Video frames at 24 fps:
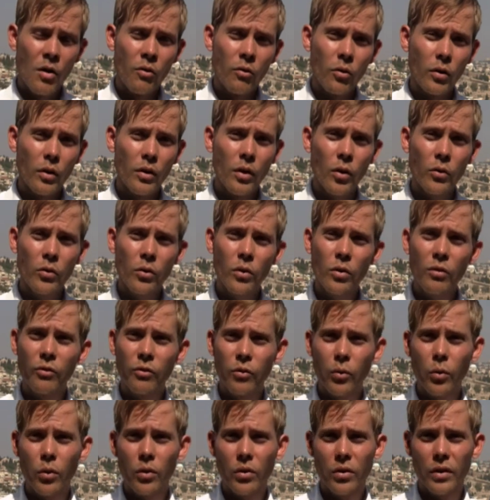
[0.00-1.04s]
For closer to
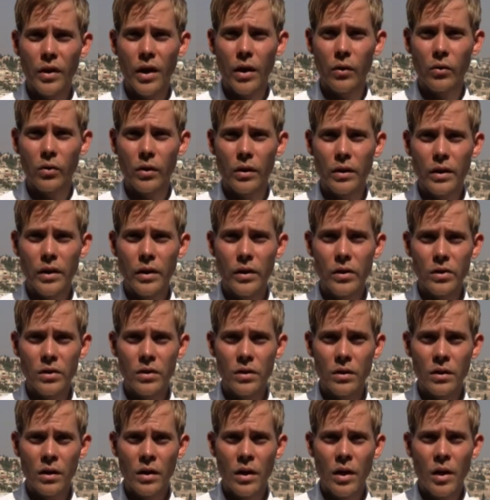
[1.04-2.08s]
4,000
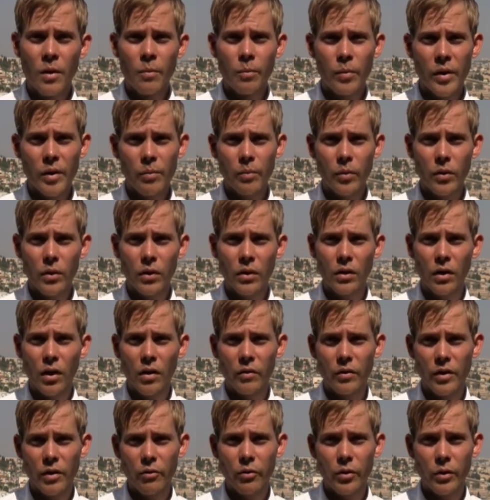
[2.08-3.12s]
years, people
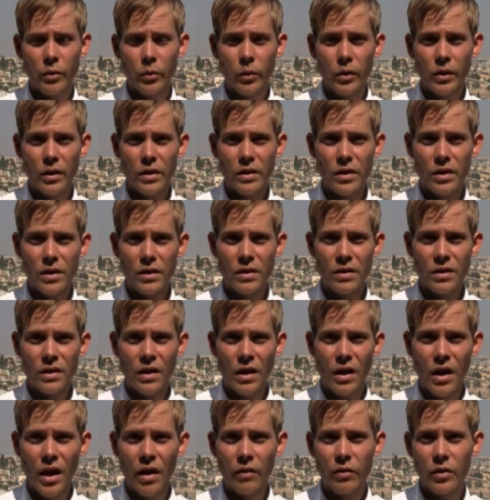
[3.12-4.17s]
of different religions
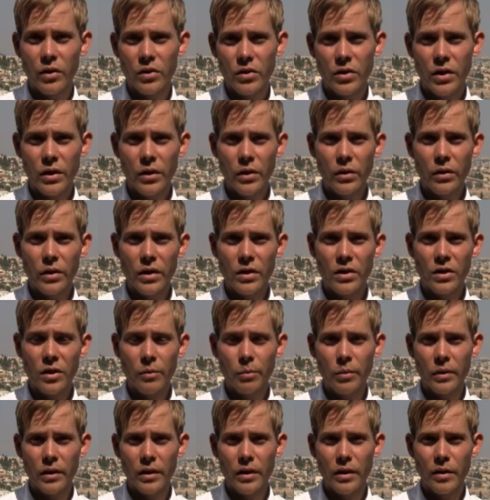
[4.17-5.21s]
have considered this
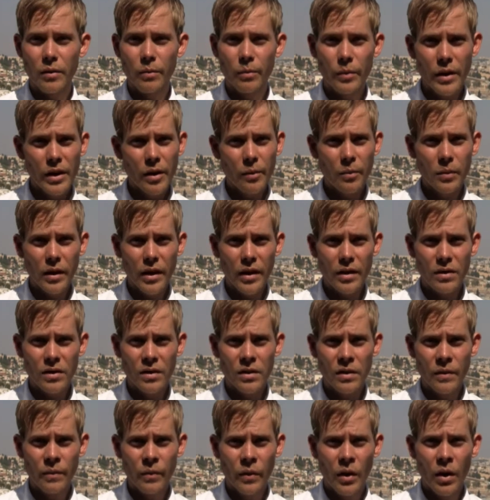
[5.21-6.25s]
to be a
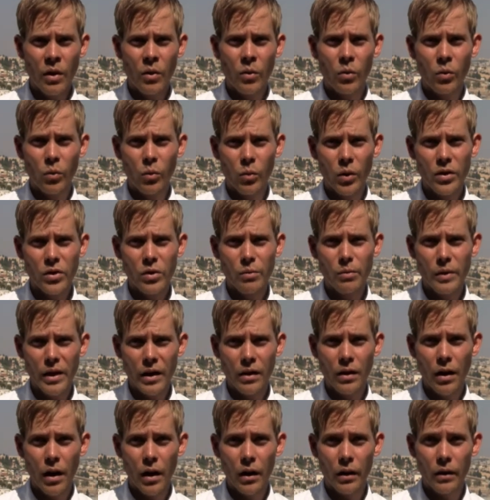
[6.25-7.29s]
place where you
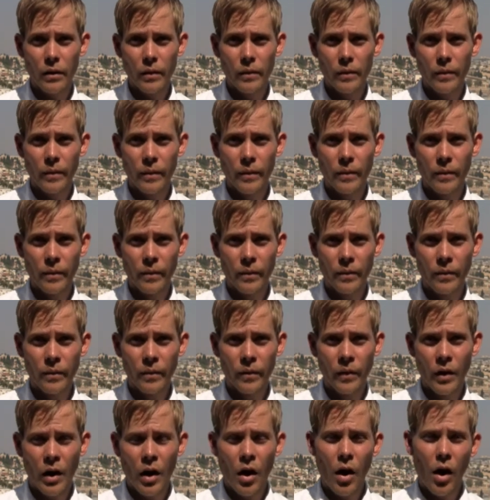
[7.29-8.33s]
meet God.
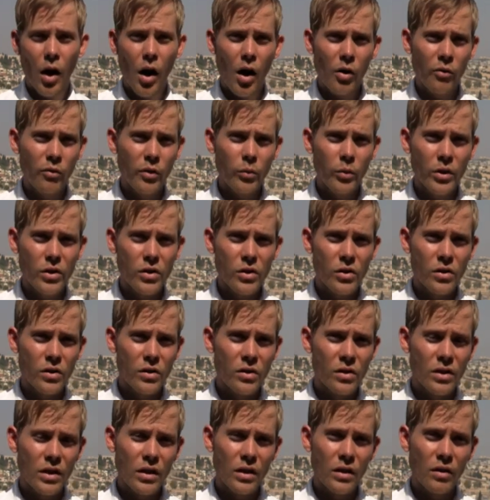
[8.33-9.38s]
Often we just
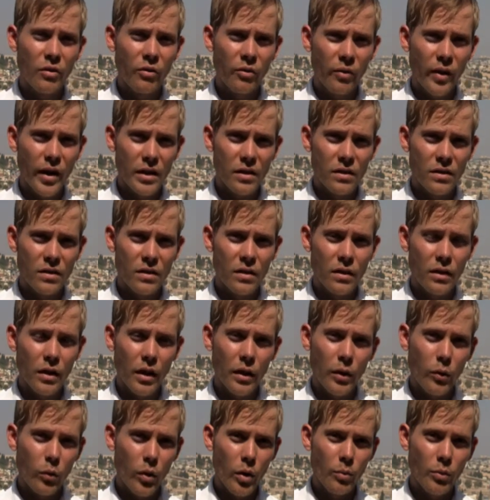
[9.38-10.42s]
see the fights
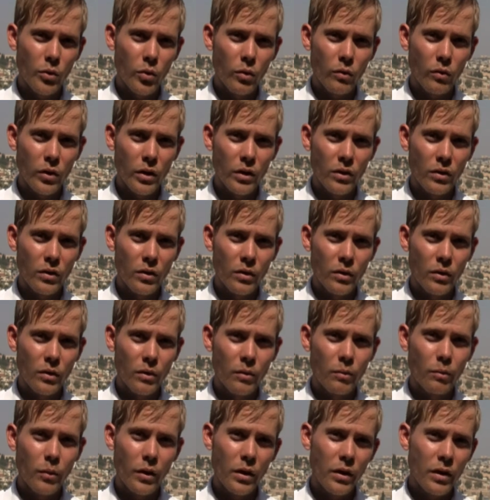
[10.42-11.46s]
that erupt over it,
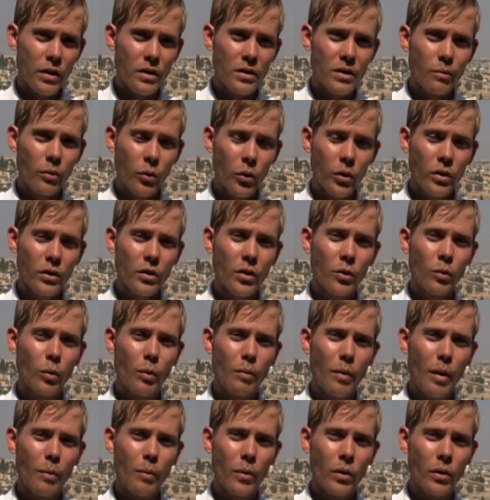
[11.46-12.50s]
but it is important to
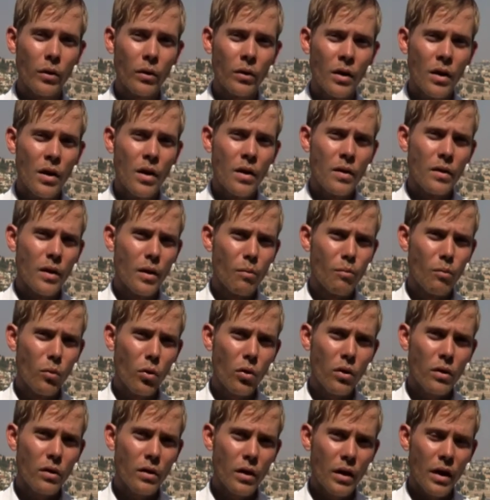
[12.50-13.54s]
remember that
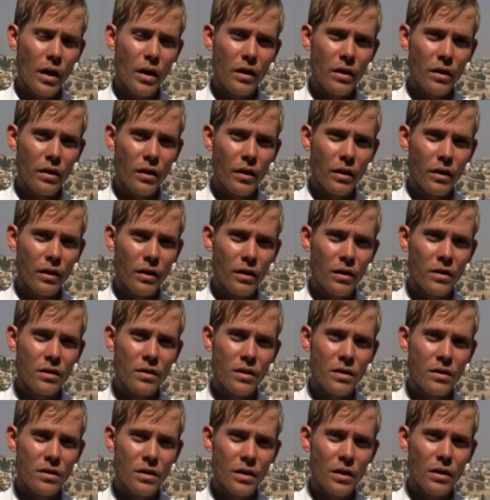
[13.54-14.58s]
more than anything, this
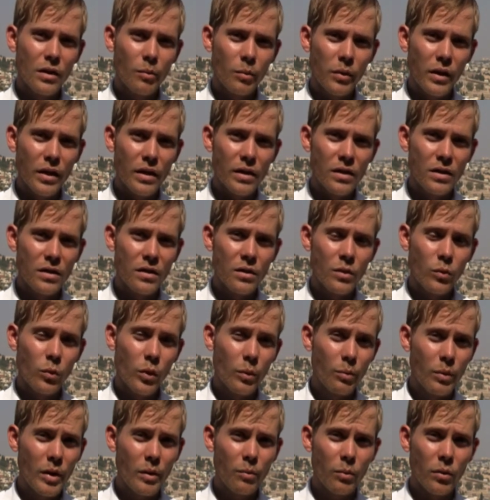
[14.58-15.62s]
is still a place
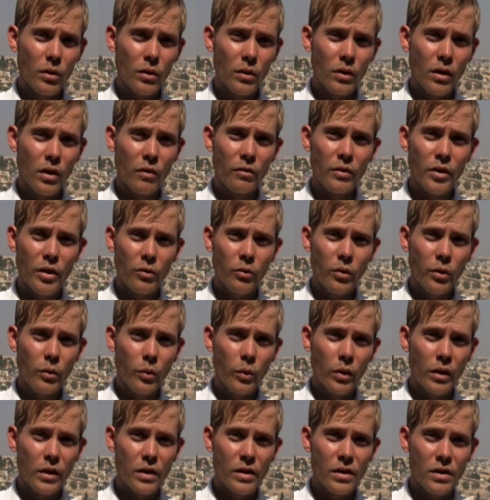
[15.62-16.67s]
where people of different
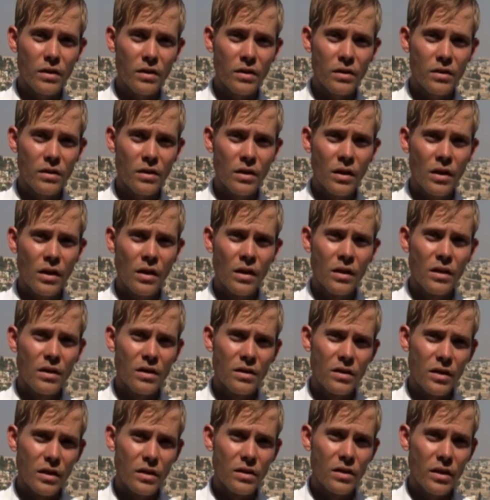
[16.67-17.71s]
religions
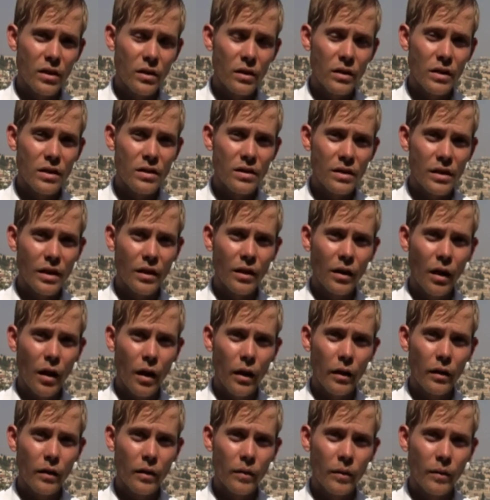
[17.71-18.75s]
sincerely seek
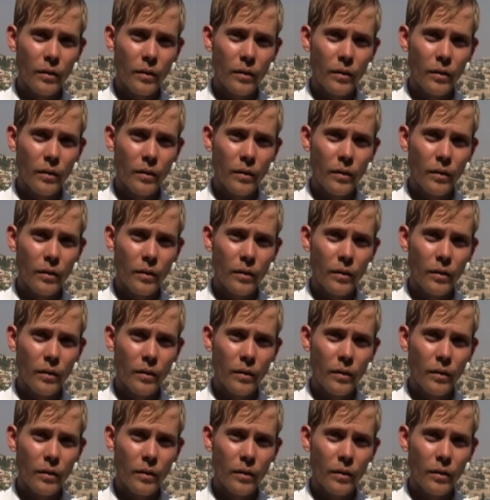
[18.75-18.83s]
God.